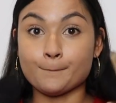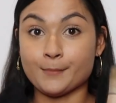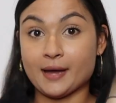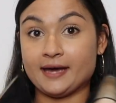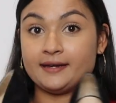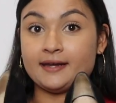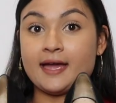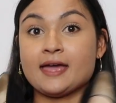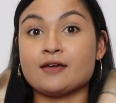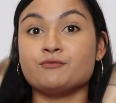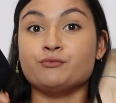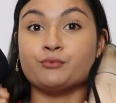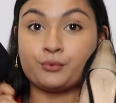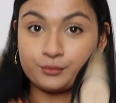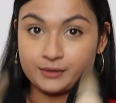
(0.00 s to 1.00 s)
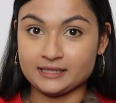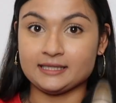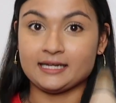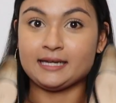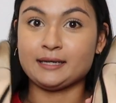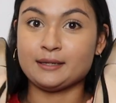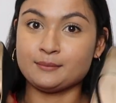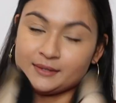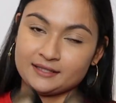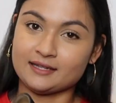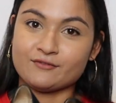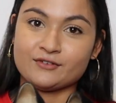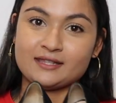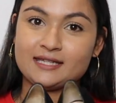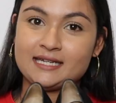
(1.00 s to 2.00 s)
but I have really been
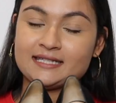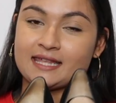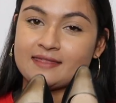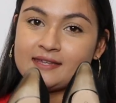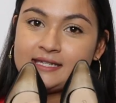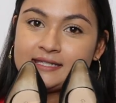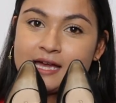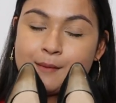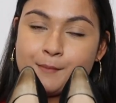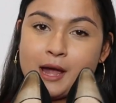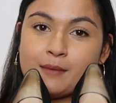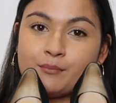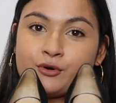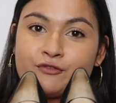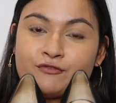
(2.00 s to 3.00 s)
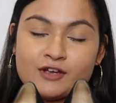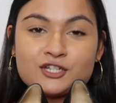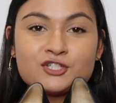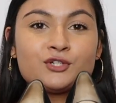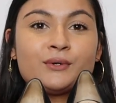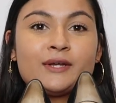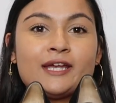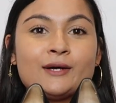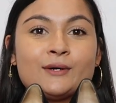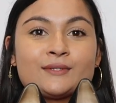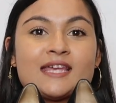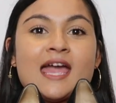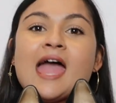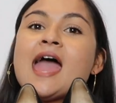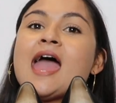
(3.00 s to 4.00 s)
loving these and these are my professional
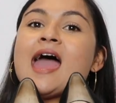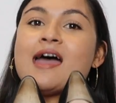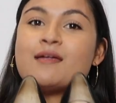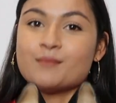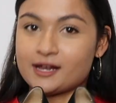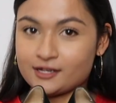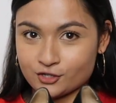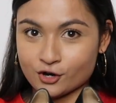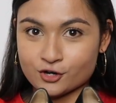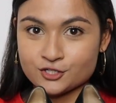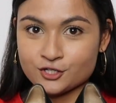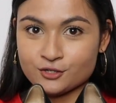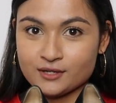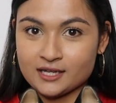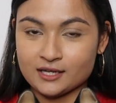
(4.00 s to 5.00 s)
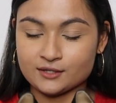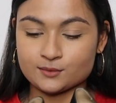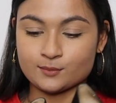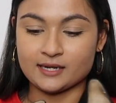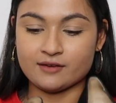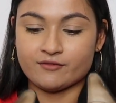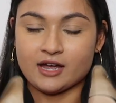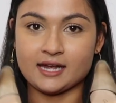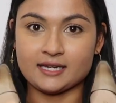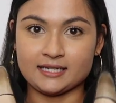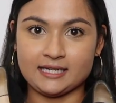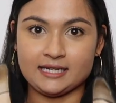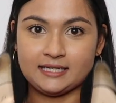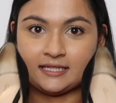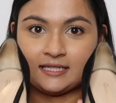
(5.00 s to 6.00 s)
heels and my go-to heels whenever I
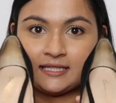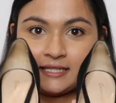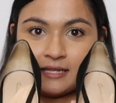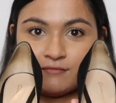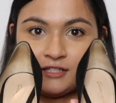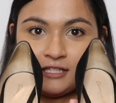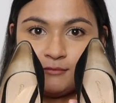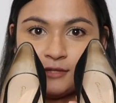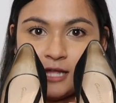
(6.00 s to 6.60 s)
need something